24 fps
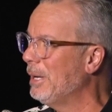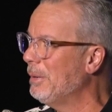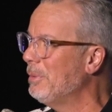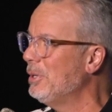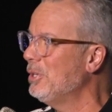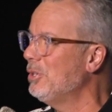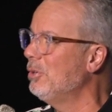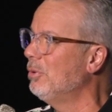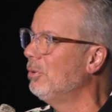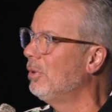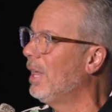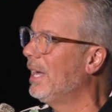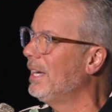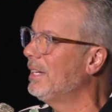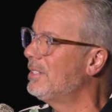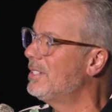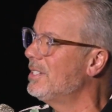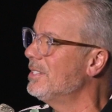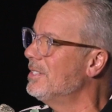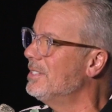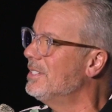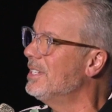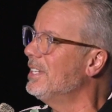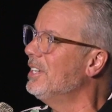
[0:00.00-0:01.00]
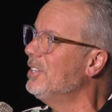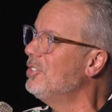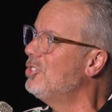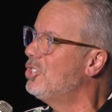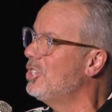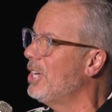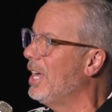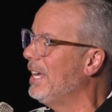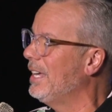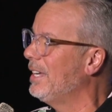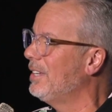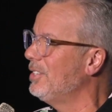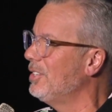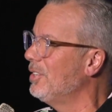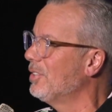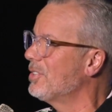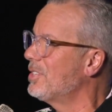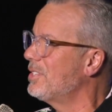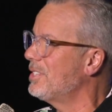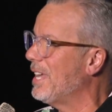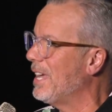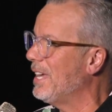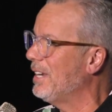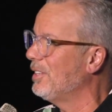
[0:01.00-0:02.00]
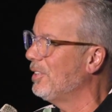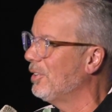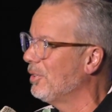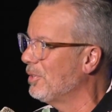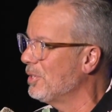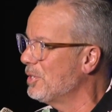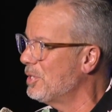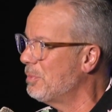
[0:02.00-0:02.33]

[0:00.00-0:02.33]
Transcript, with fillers: Maybe you like to D J, and you'll stand near